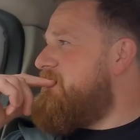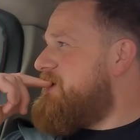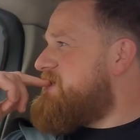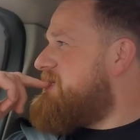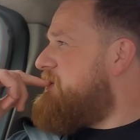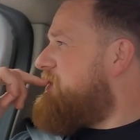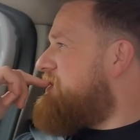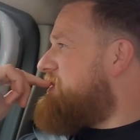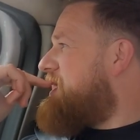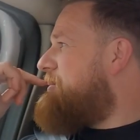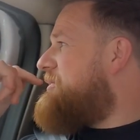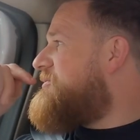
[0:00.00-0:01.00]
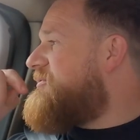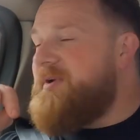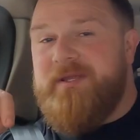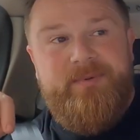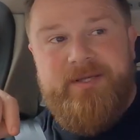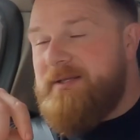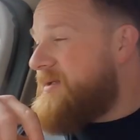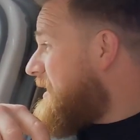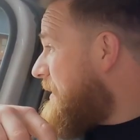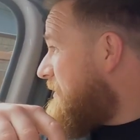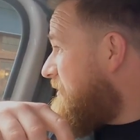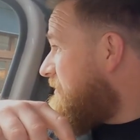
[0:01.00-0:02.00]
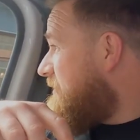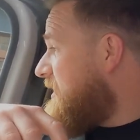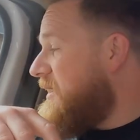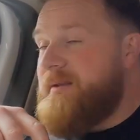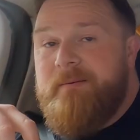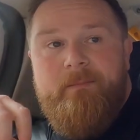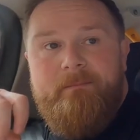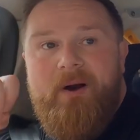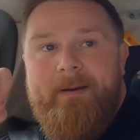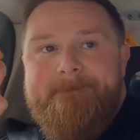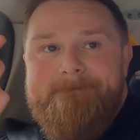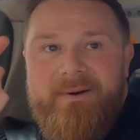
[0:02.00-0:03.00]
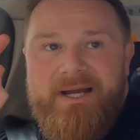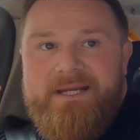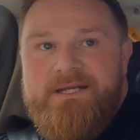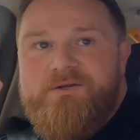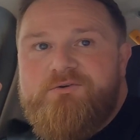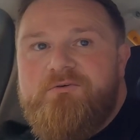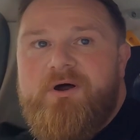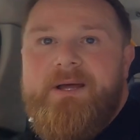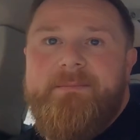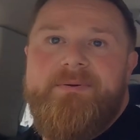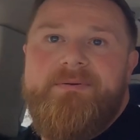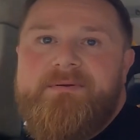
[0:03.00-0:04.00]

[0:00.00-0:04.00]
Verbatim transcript: What's what would number three be? Number three, my main gripe,